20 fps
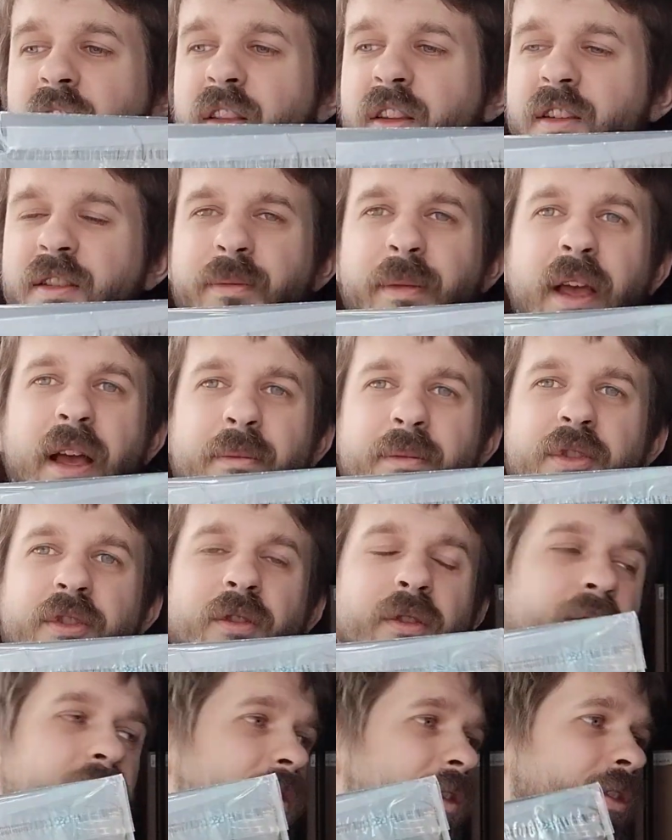This map
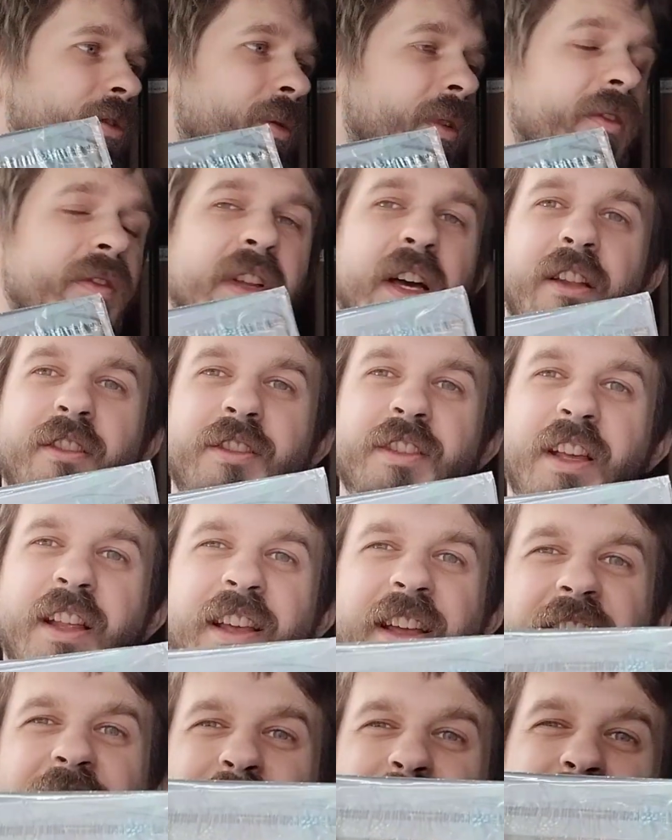sold for $12. I
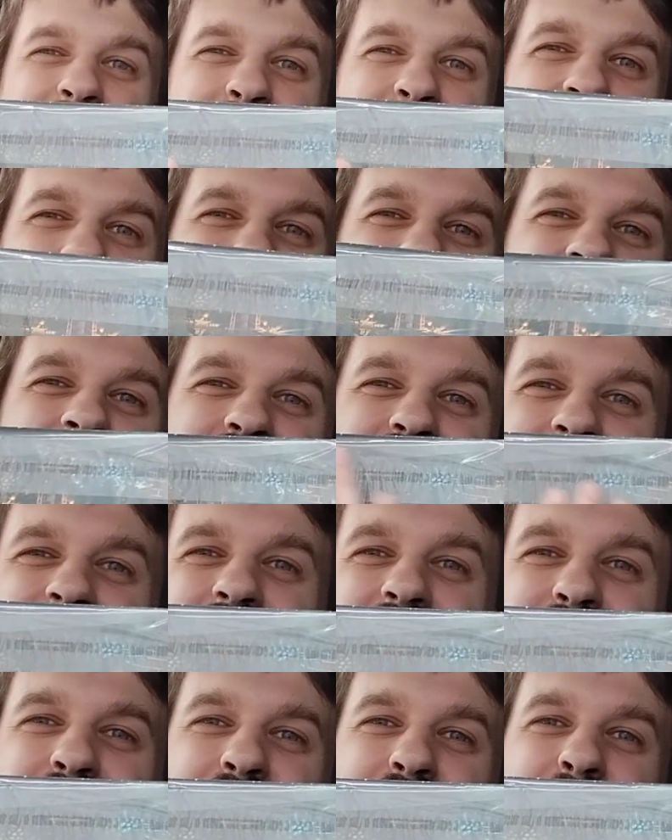like it when the maps
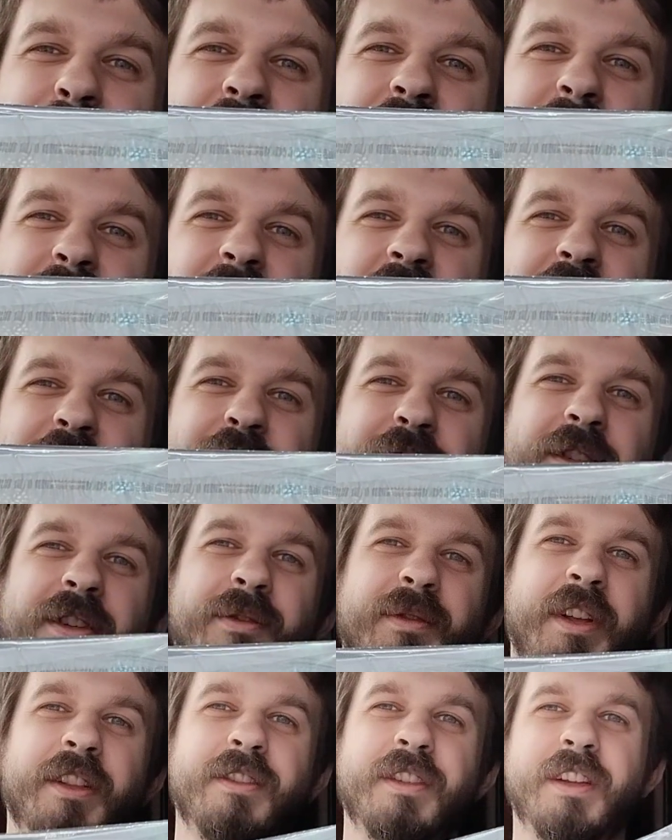actually like fold up naturally
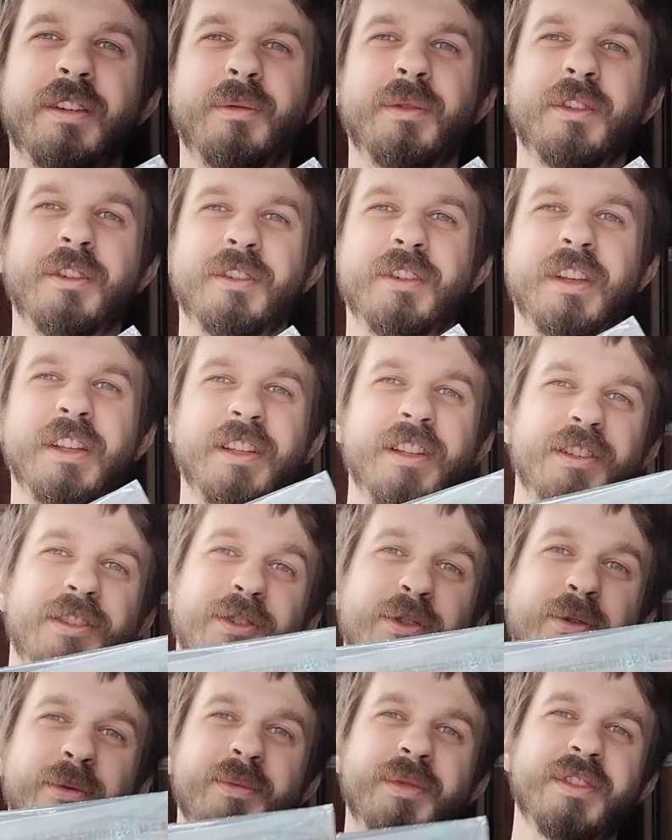rather than when they're like the
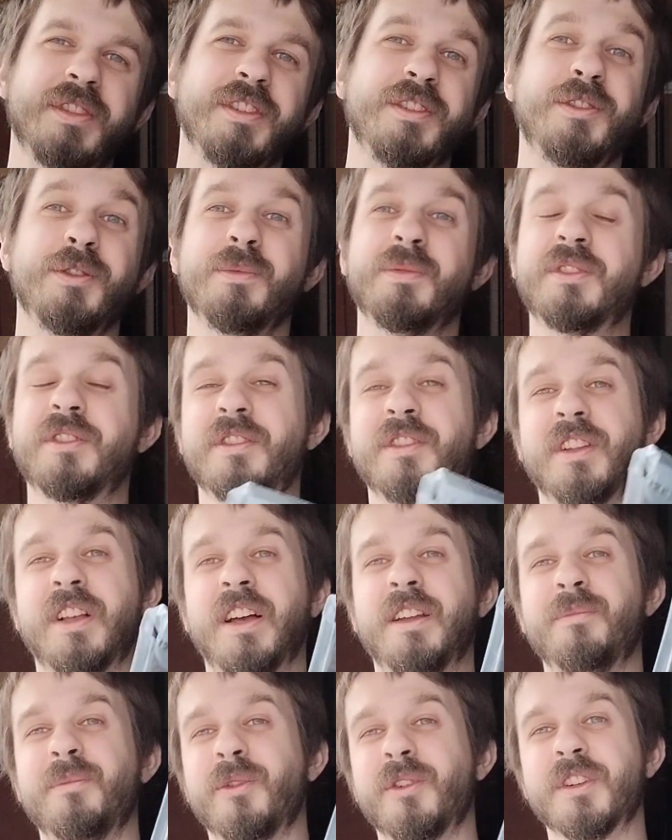tubes. The tubes are a
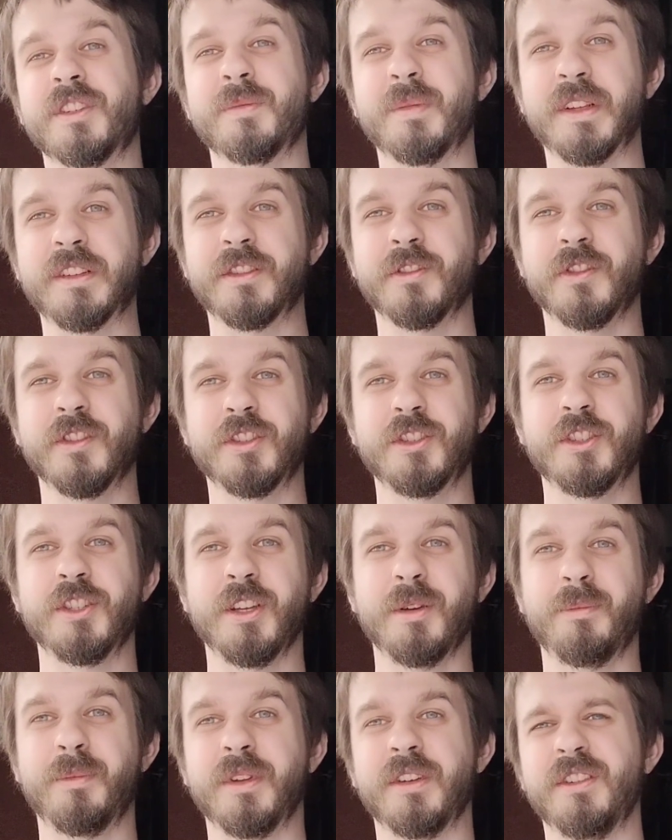lot more expensive to
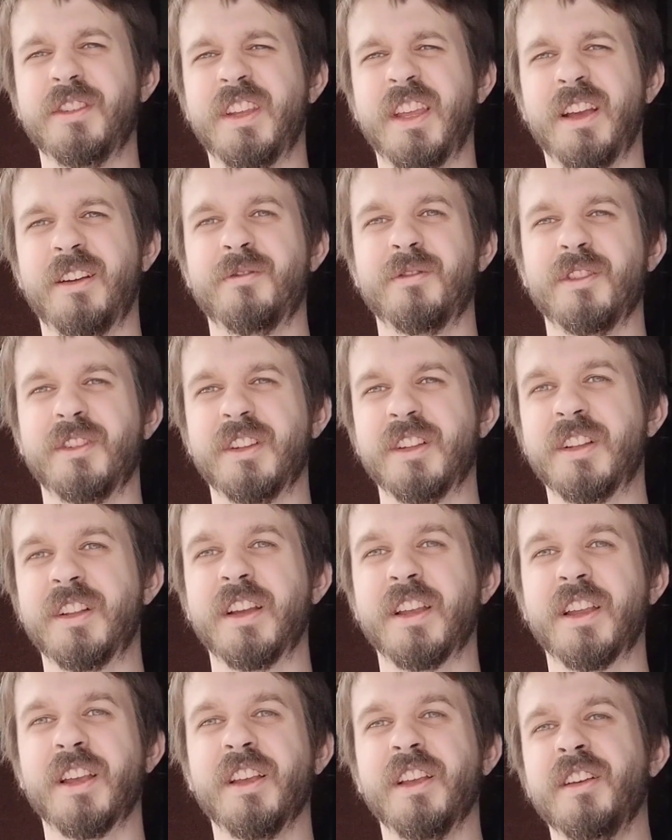ship, and you can't really
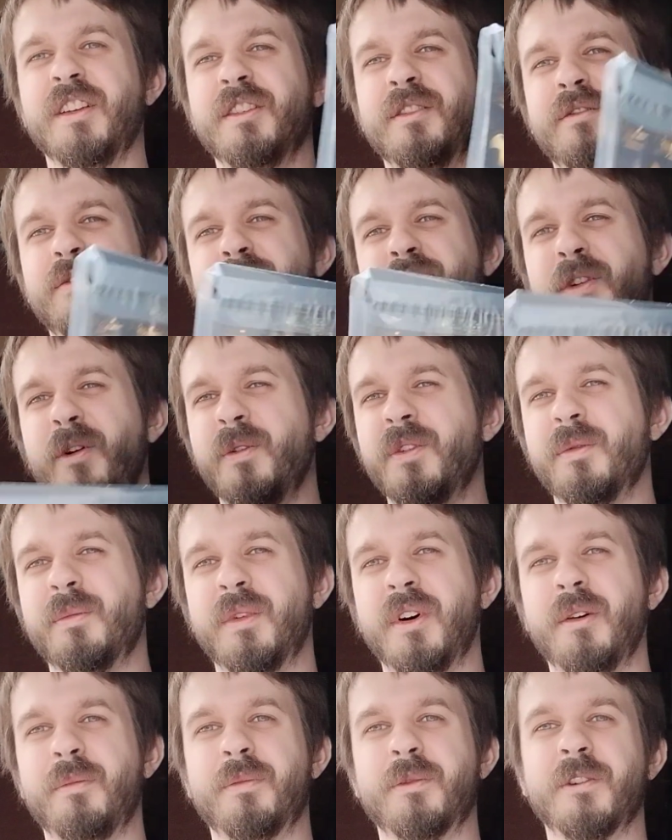like fold them
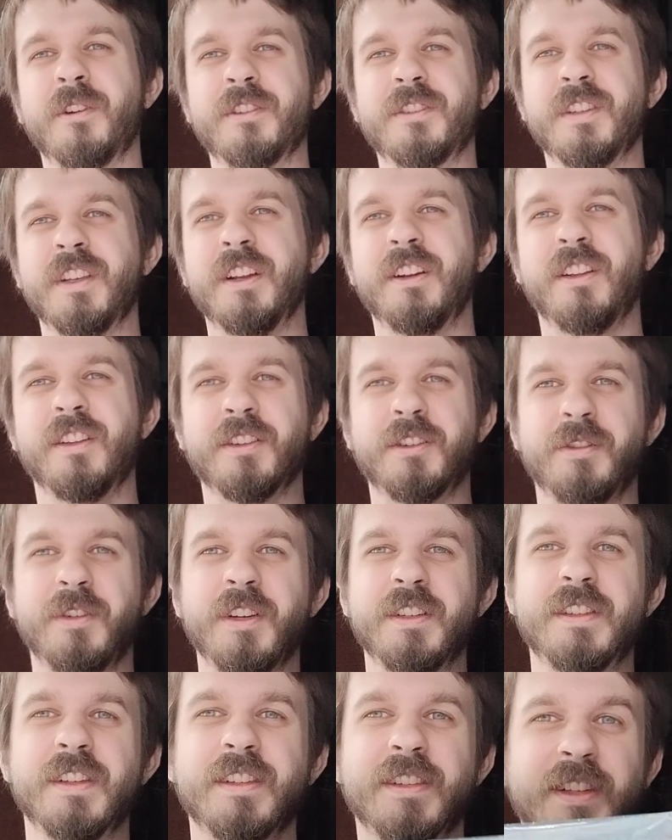up or else you get all the
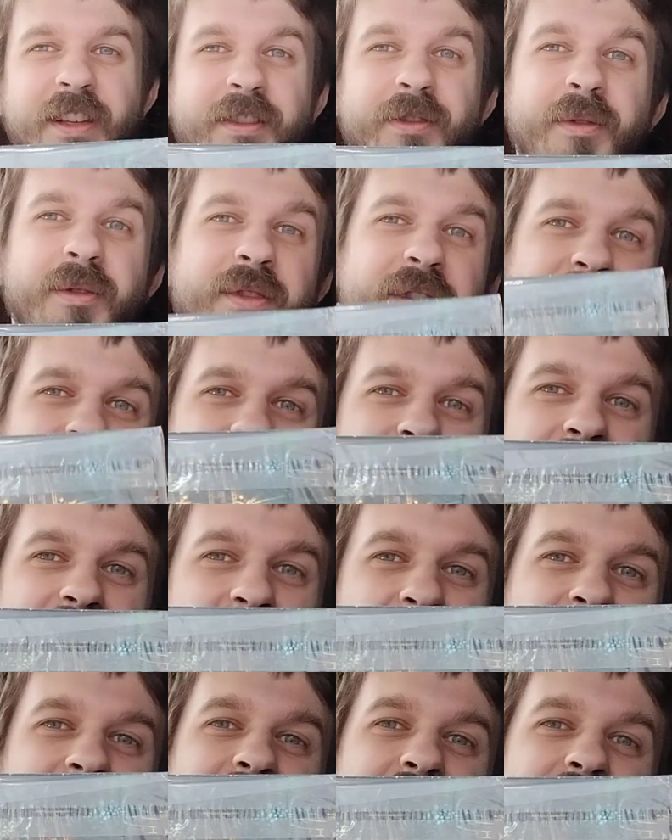creases. This one was
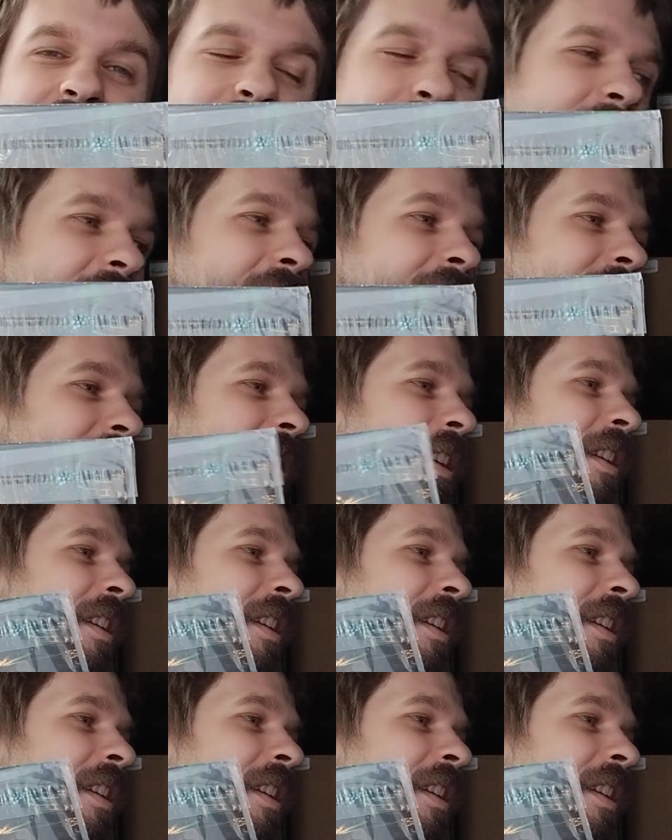designed this way,